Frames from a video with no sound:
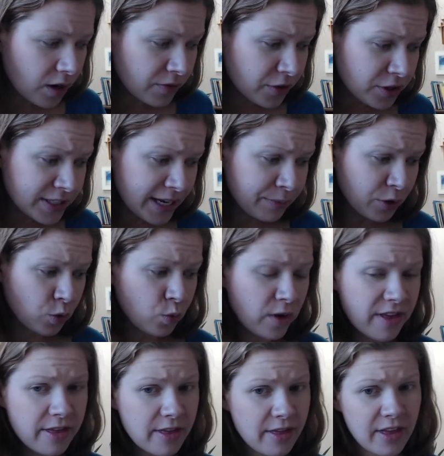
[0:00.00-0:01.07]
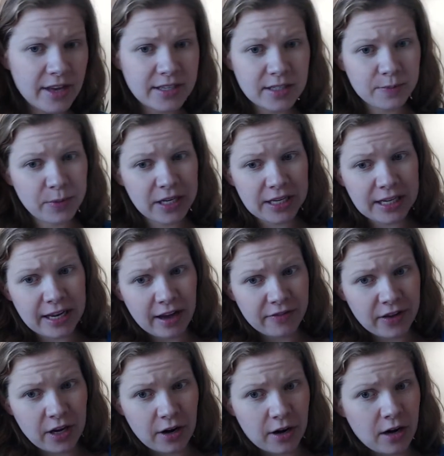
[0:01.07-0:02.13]
for example, with this PDF
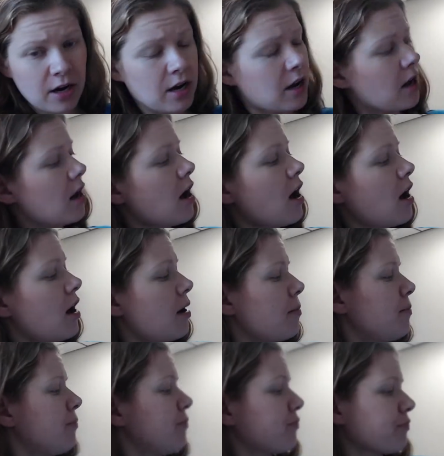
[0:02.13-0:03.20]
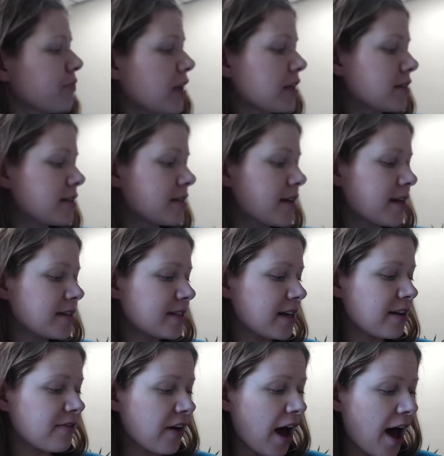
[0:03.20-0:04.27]
here, um, says,
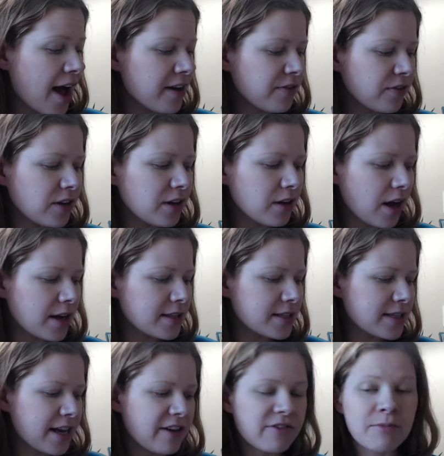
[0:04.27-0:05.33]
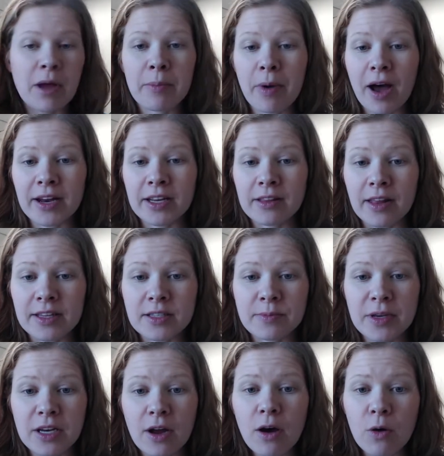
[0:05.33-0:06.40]
if I feel unsafe, my body lets
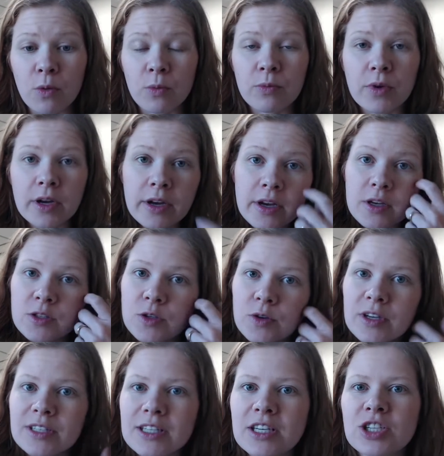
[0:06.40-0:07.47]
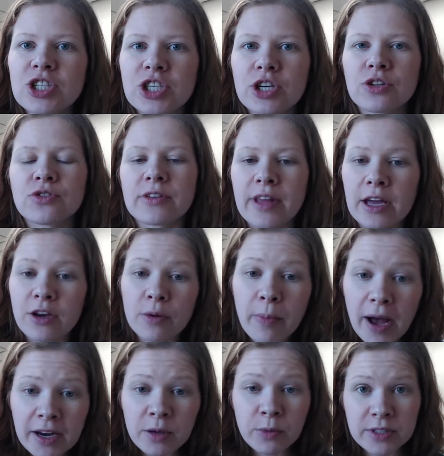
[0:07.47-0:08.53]
me know so you can teach children that your
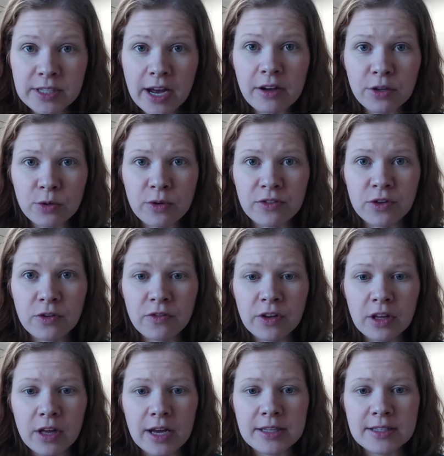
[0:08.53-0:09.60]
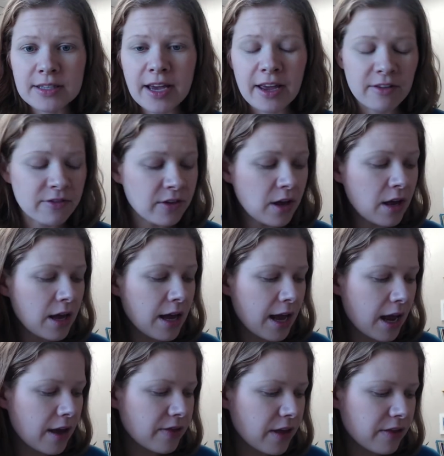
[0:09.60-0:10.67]
body will tell you if you feel unsafe.
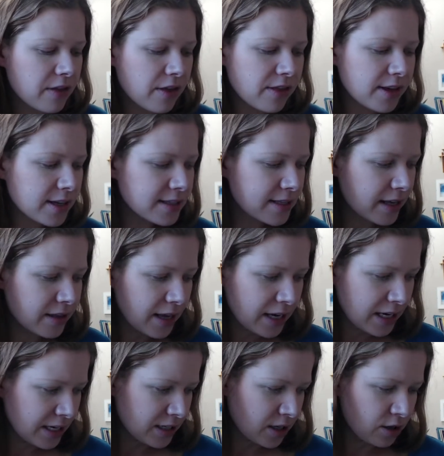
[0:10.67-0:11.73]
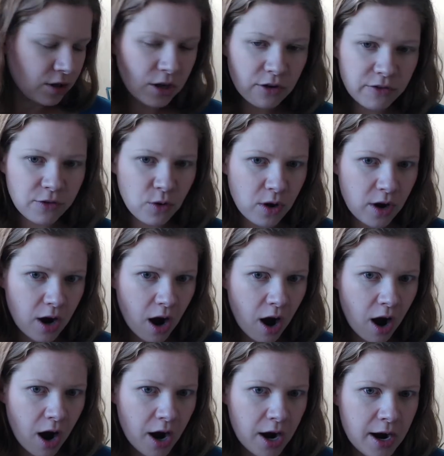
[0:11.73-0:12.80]
And then the things that they need to look for
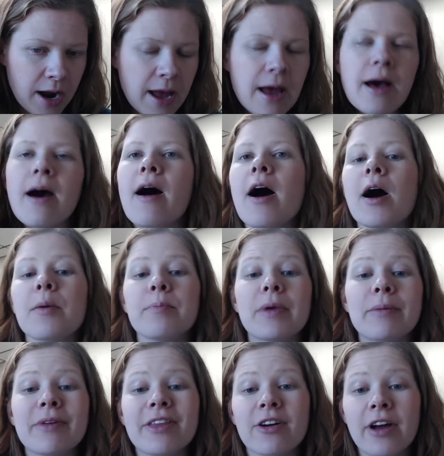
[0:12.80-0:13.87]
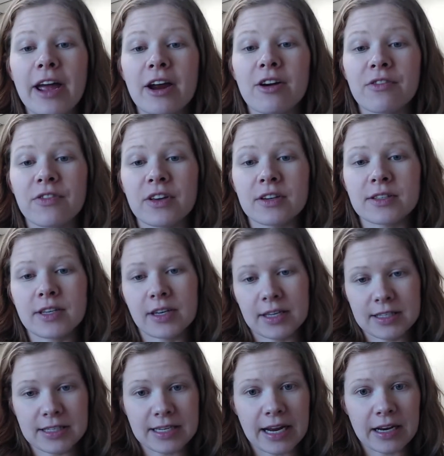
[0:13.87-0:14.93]
are um, maybe their hair feels like
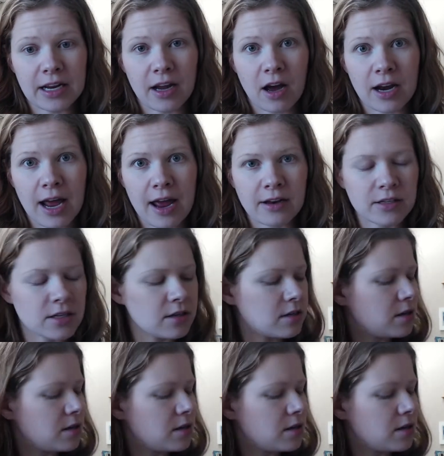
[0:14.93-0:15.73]
it's standing on end.